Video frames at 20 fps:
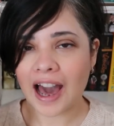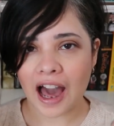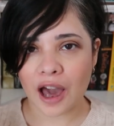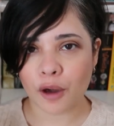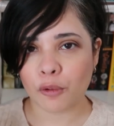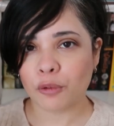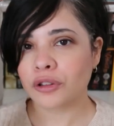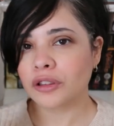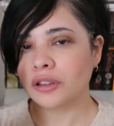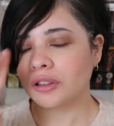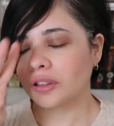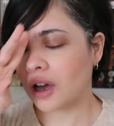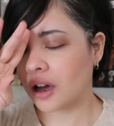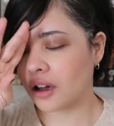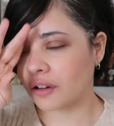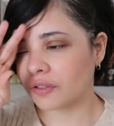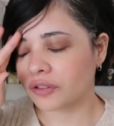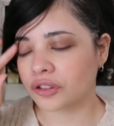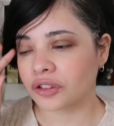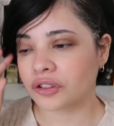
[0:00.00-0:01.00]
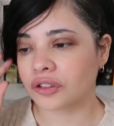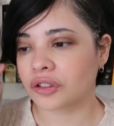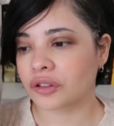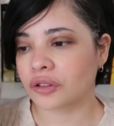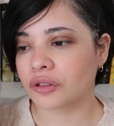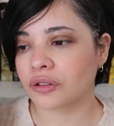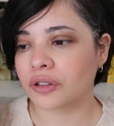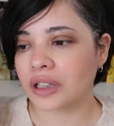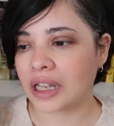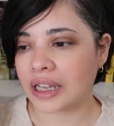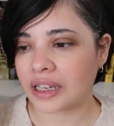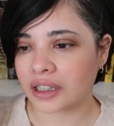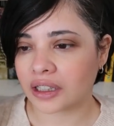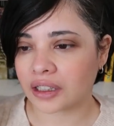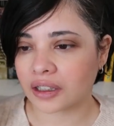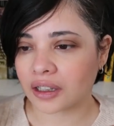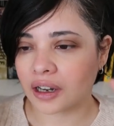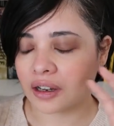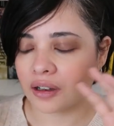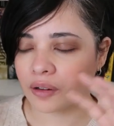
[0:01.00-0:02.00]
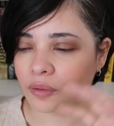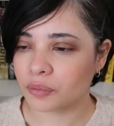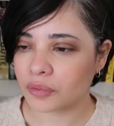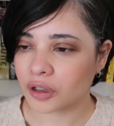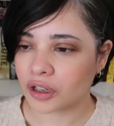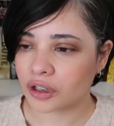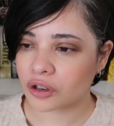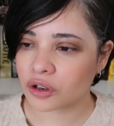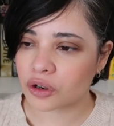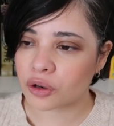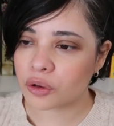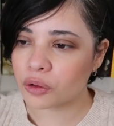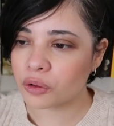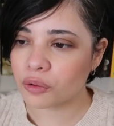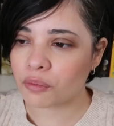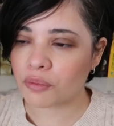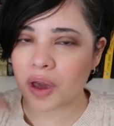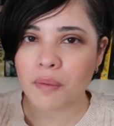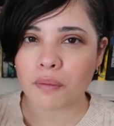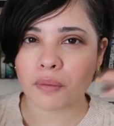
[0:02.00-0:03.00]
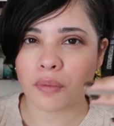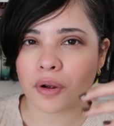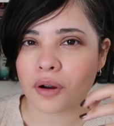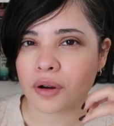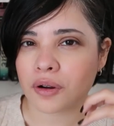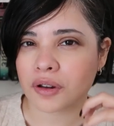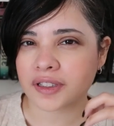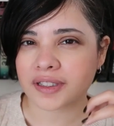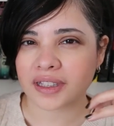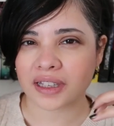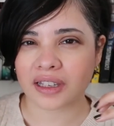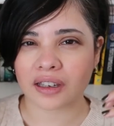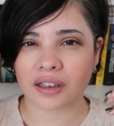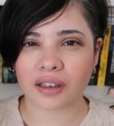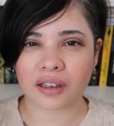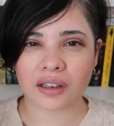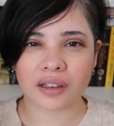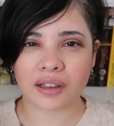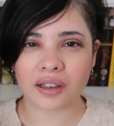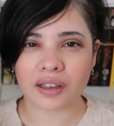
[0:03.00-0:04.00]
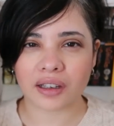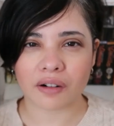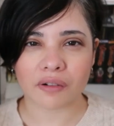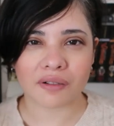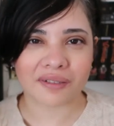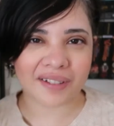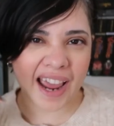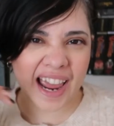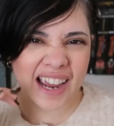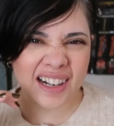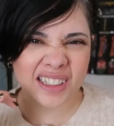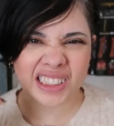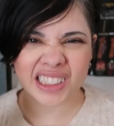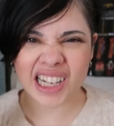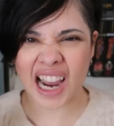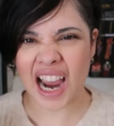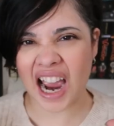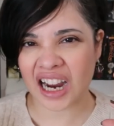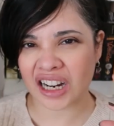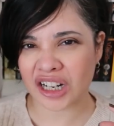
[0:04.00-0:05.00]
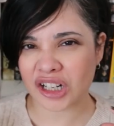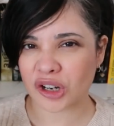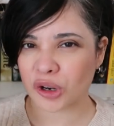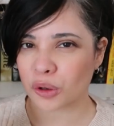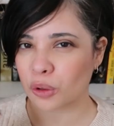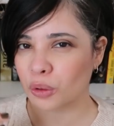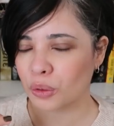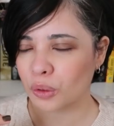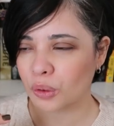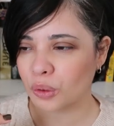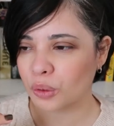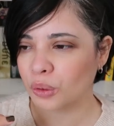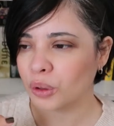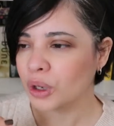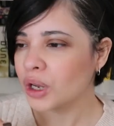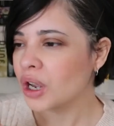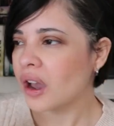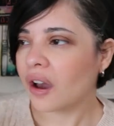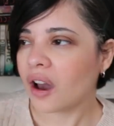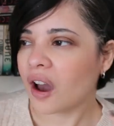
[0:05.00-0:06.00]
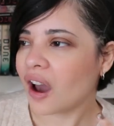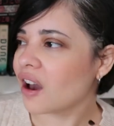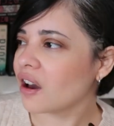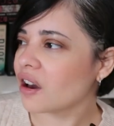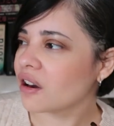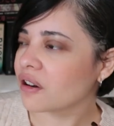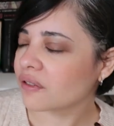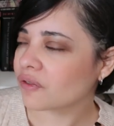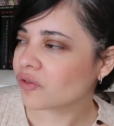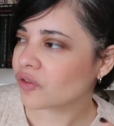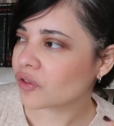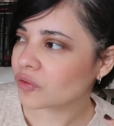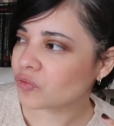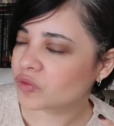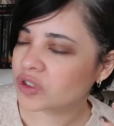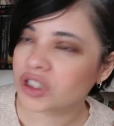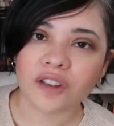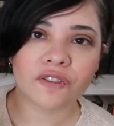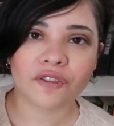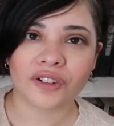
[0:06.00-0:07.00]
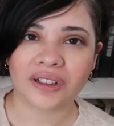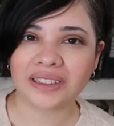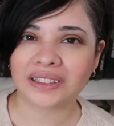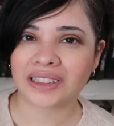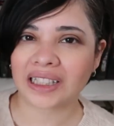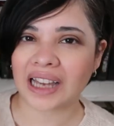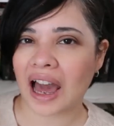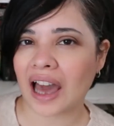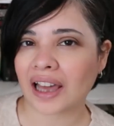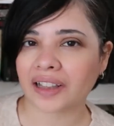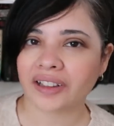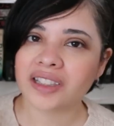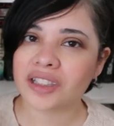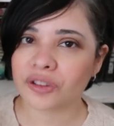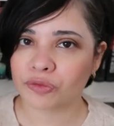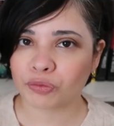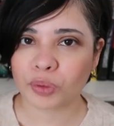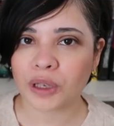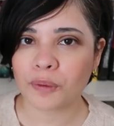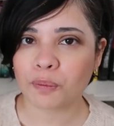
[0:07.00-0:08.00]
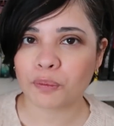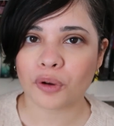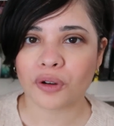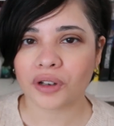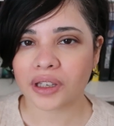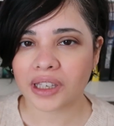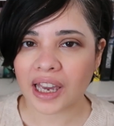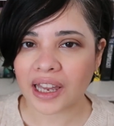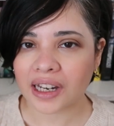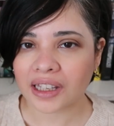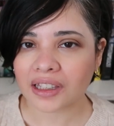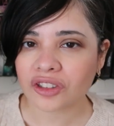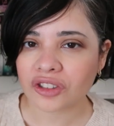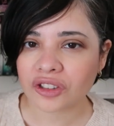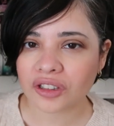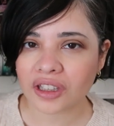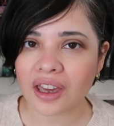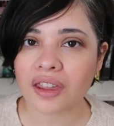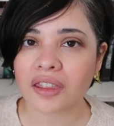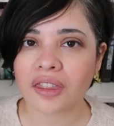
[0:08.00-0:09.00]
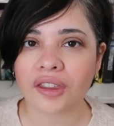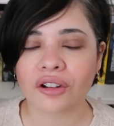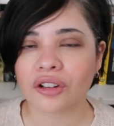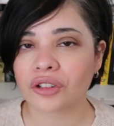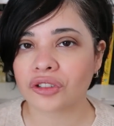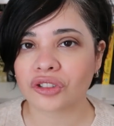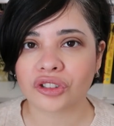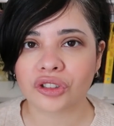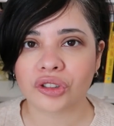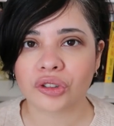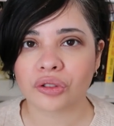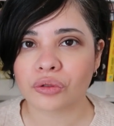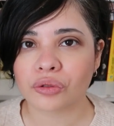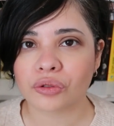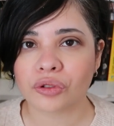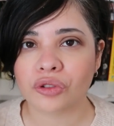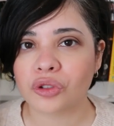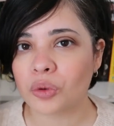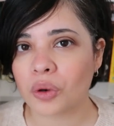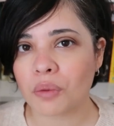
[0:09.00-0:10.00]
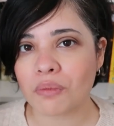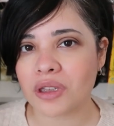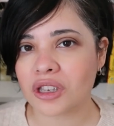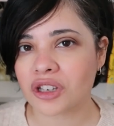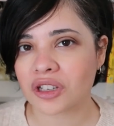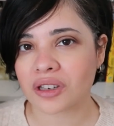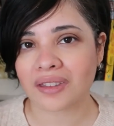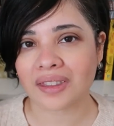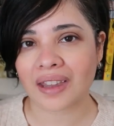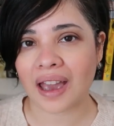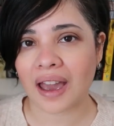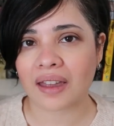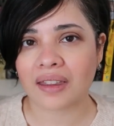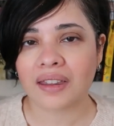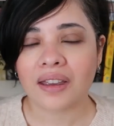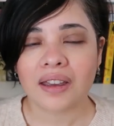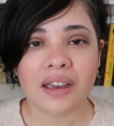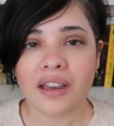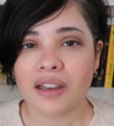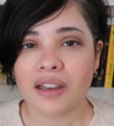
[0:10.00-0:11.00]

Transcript: I would love to do like crew members, like a ragtag crew of different kinds of people getting together to do a mission that